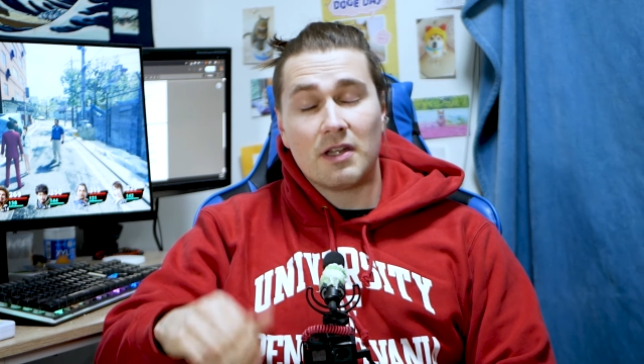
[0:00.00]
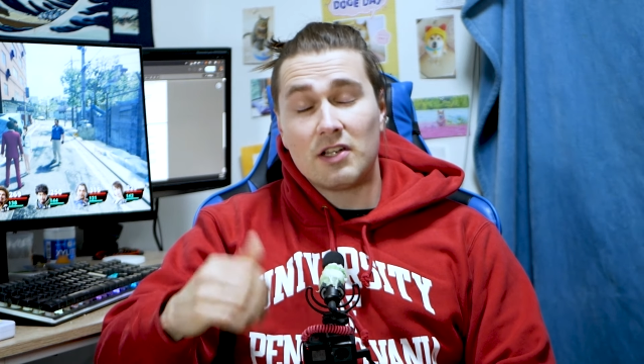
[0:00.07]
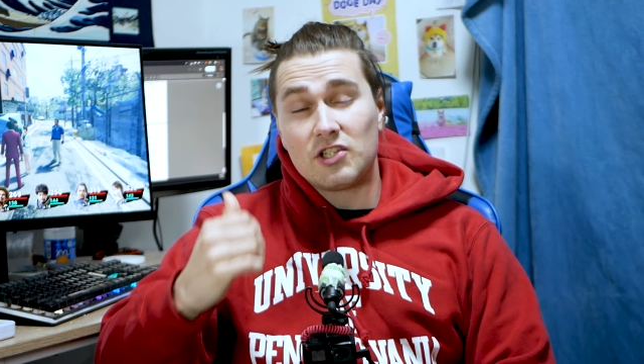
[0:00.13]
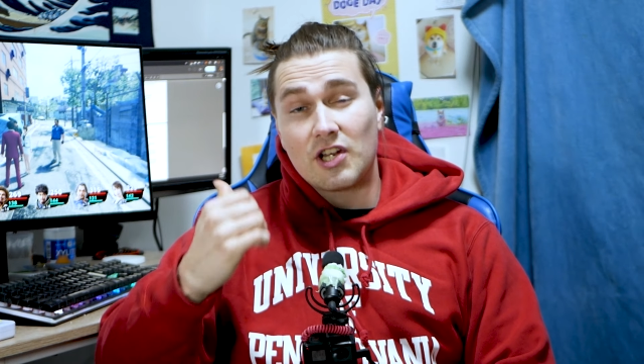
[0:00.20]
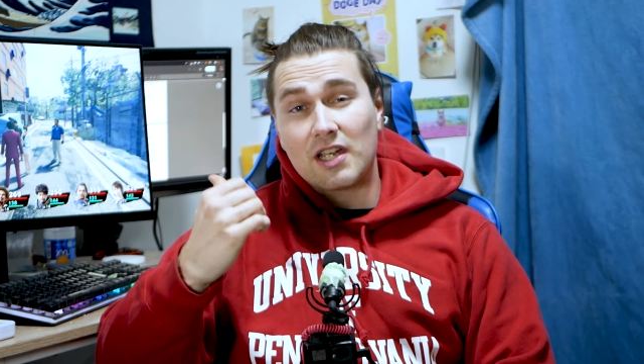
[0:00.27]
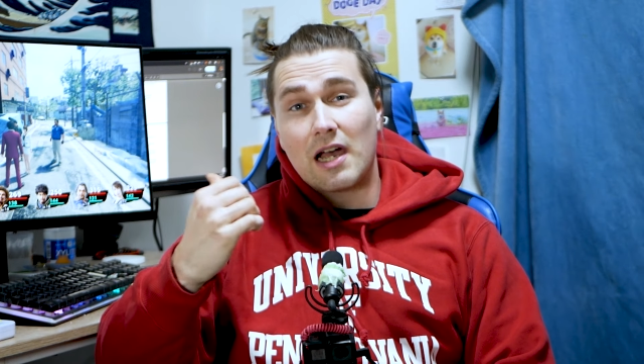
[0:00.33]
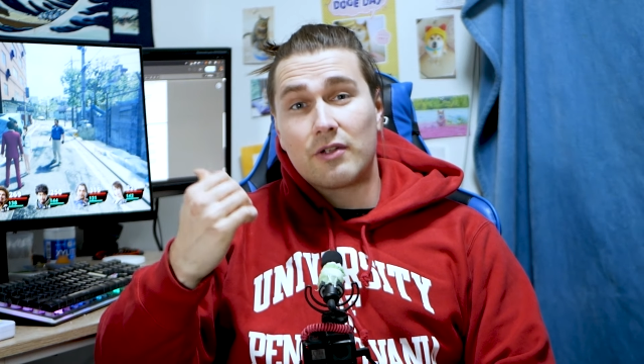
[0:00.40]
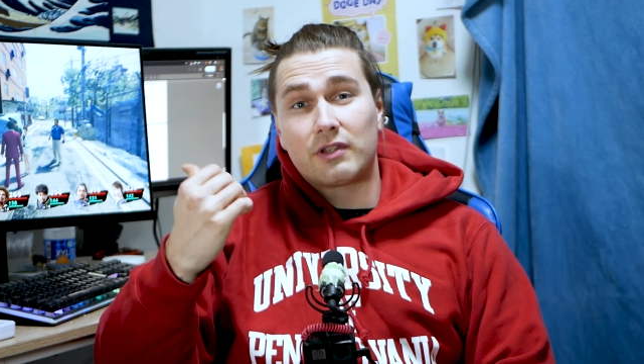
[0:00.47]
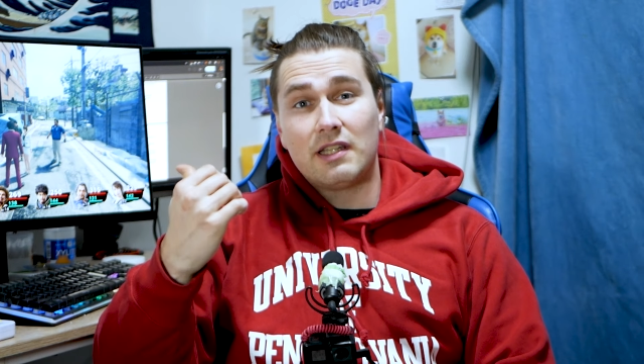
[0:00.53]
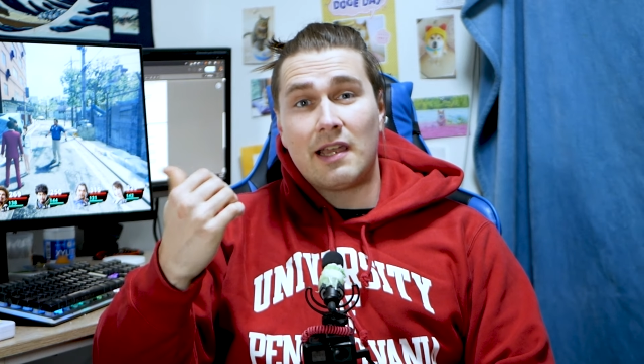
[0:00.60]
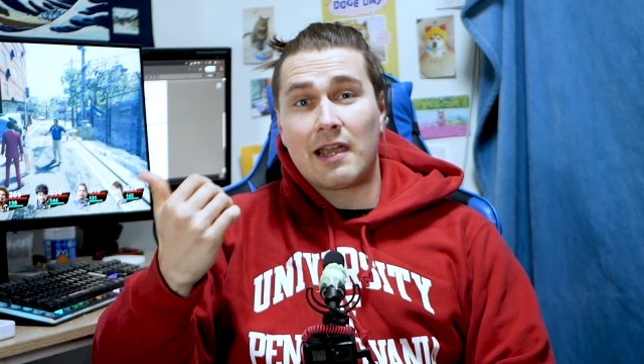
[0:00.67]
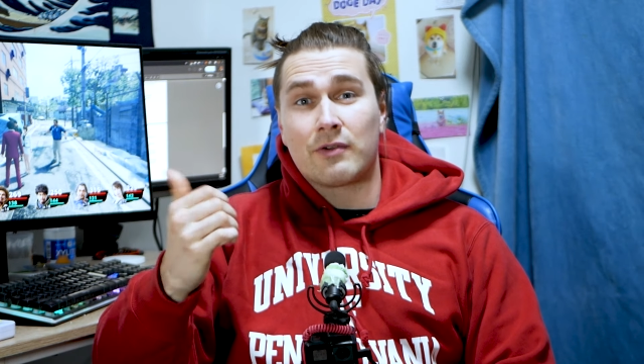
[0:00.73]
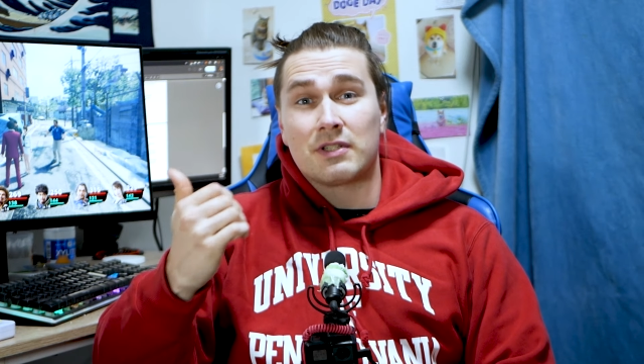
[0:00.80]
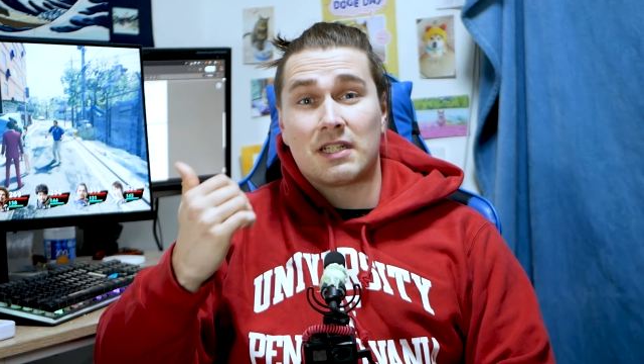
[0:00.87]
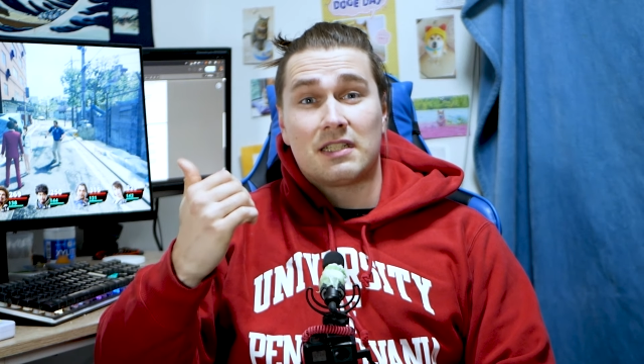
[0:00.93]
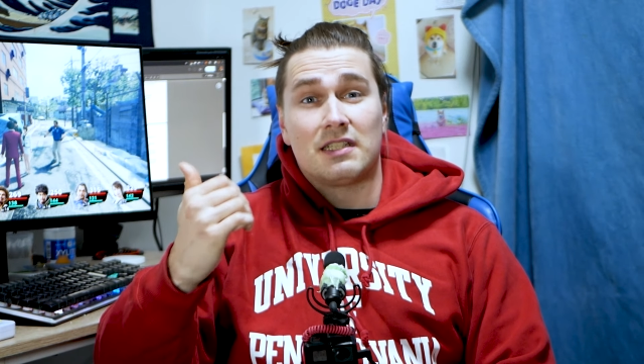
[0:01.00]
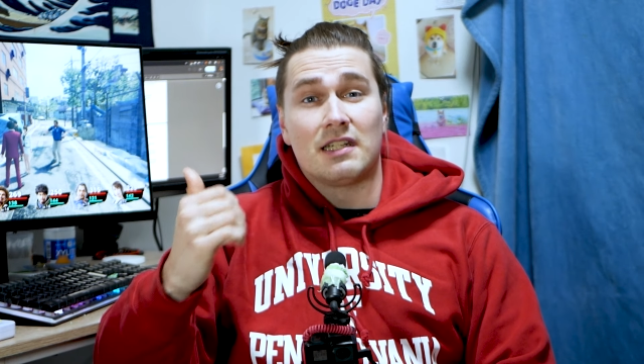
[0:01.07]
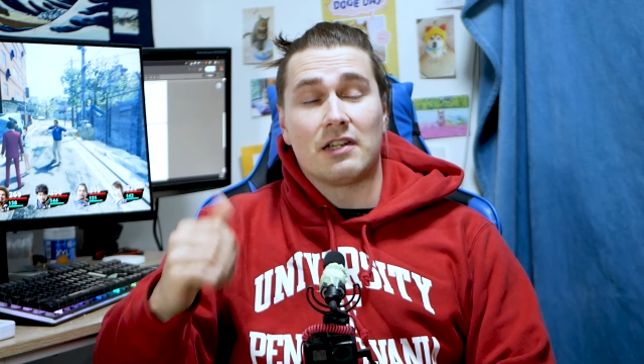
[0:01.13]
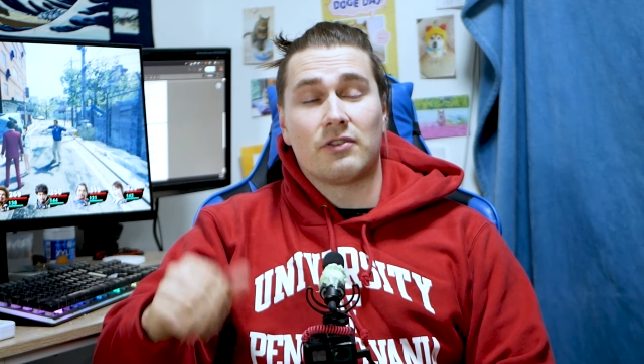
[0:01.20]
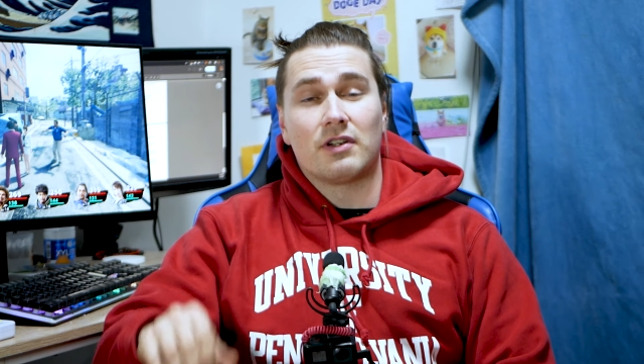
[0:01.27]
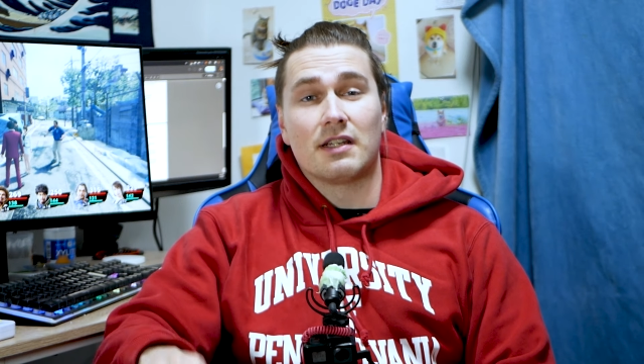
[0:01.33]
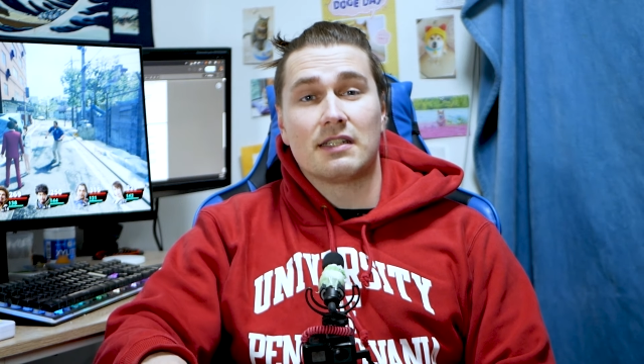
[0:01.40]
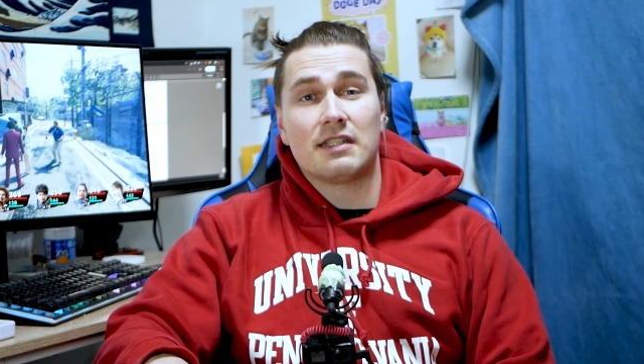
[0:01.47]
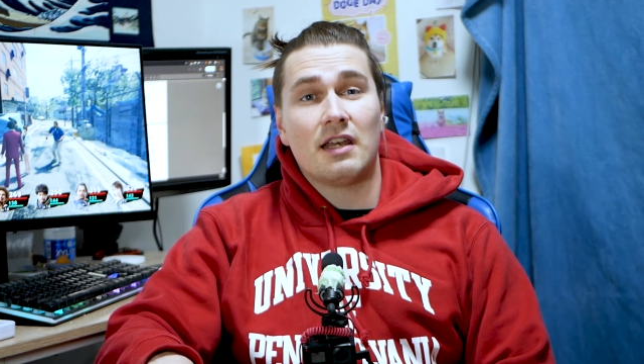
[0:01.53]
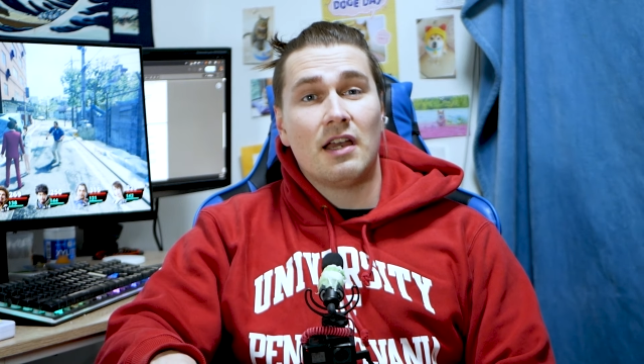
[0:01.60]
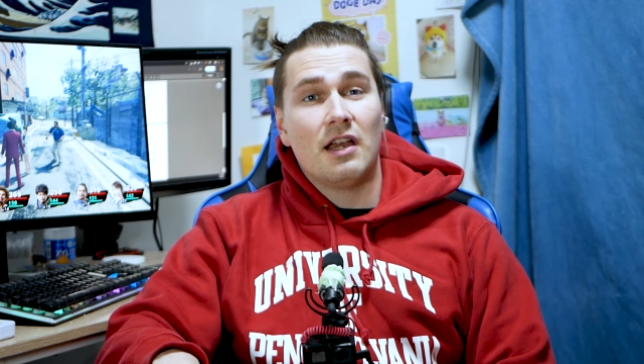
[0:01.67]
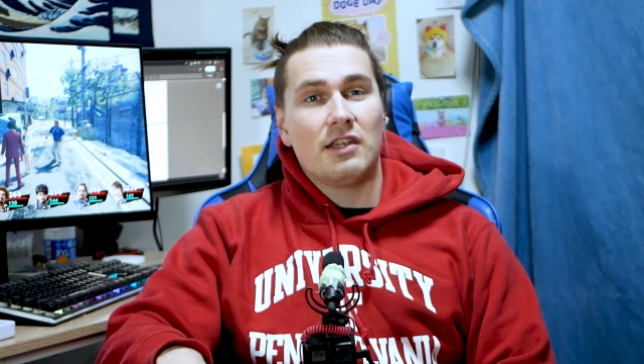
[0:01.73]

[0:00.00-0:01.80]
check out the Yakuza series.